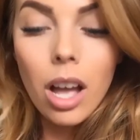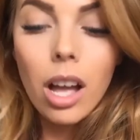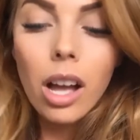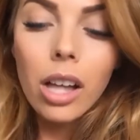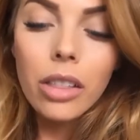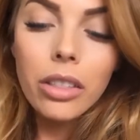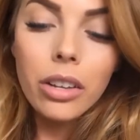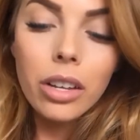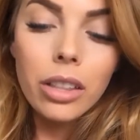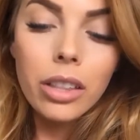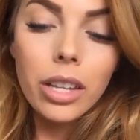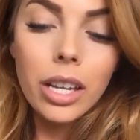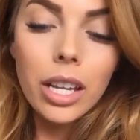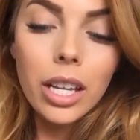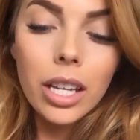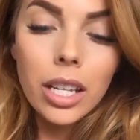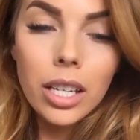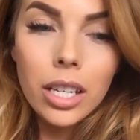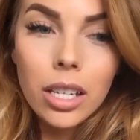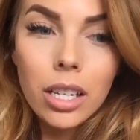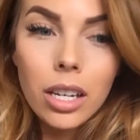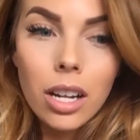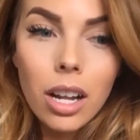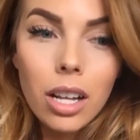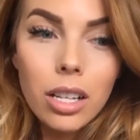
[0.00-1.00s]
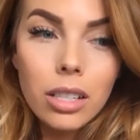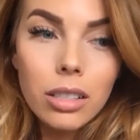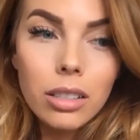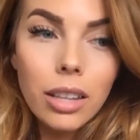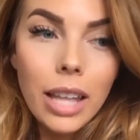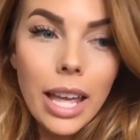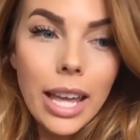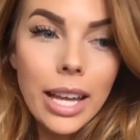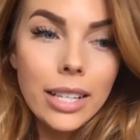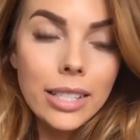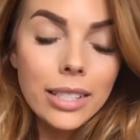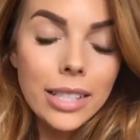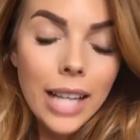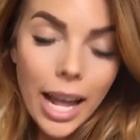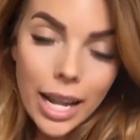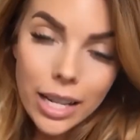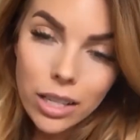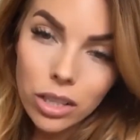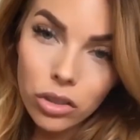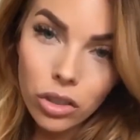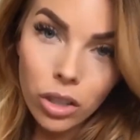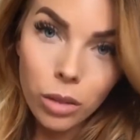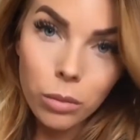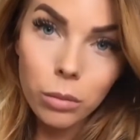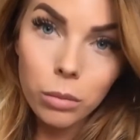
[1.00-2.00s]
other than like
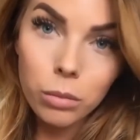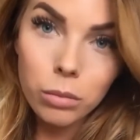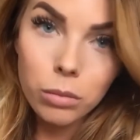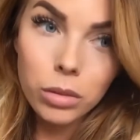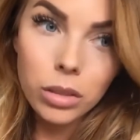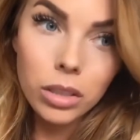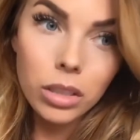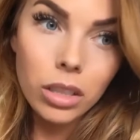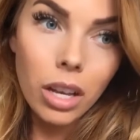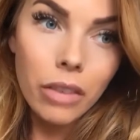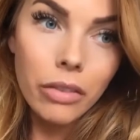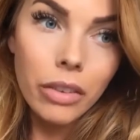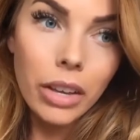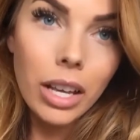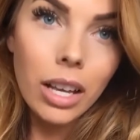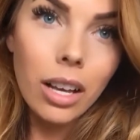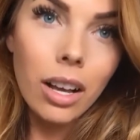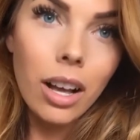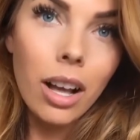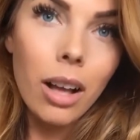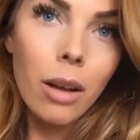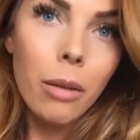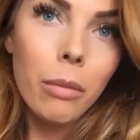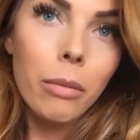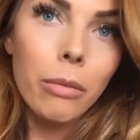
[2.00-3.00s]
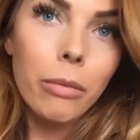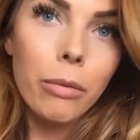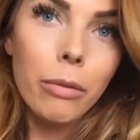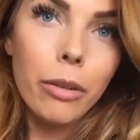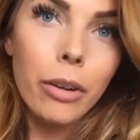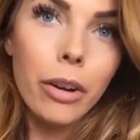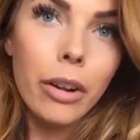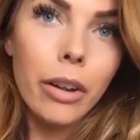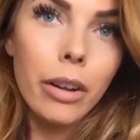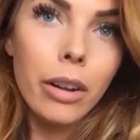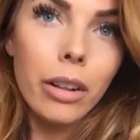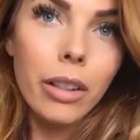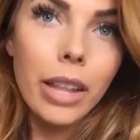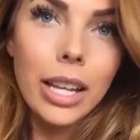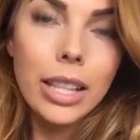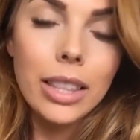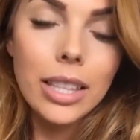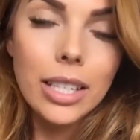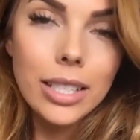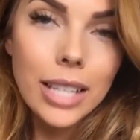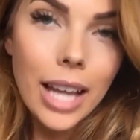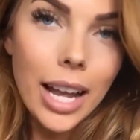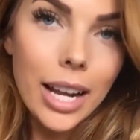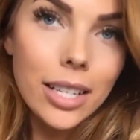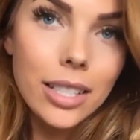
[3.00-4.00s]
side streams of income for like
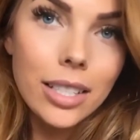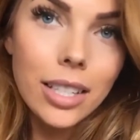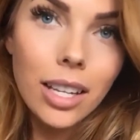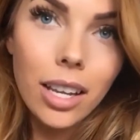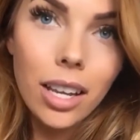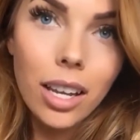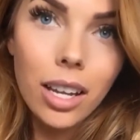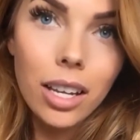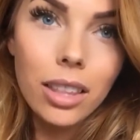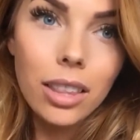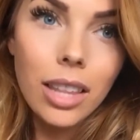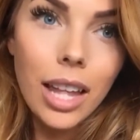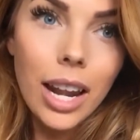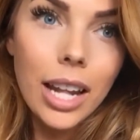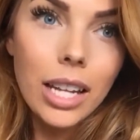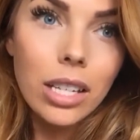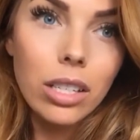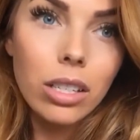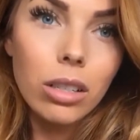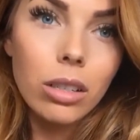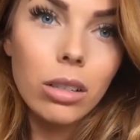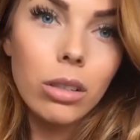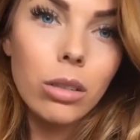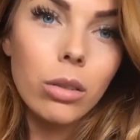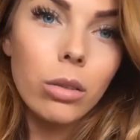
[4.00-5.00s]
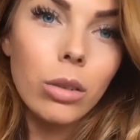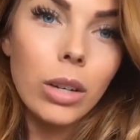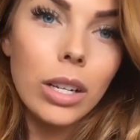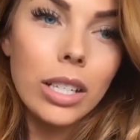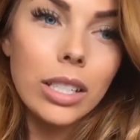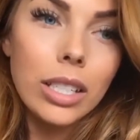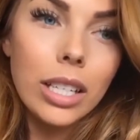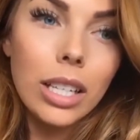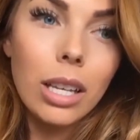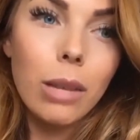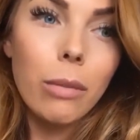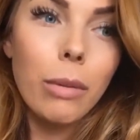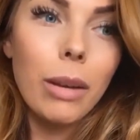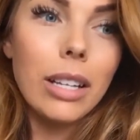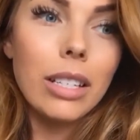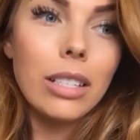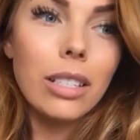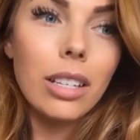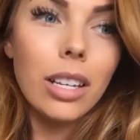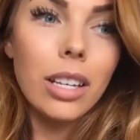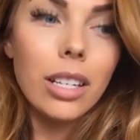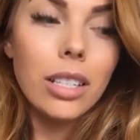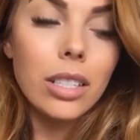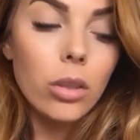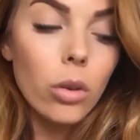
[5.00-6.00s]
the texting that I do on a daily
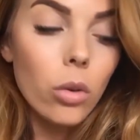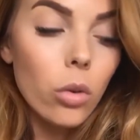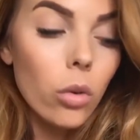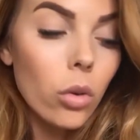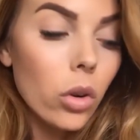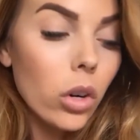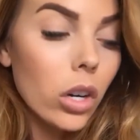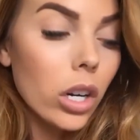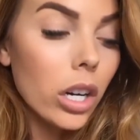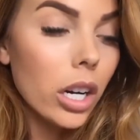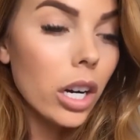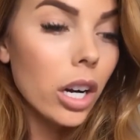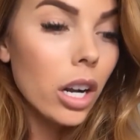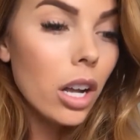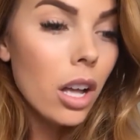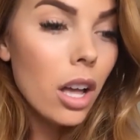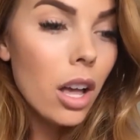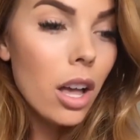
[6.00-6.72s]
basis, or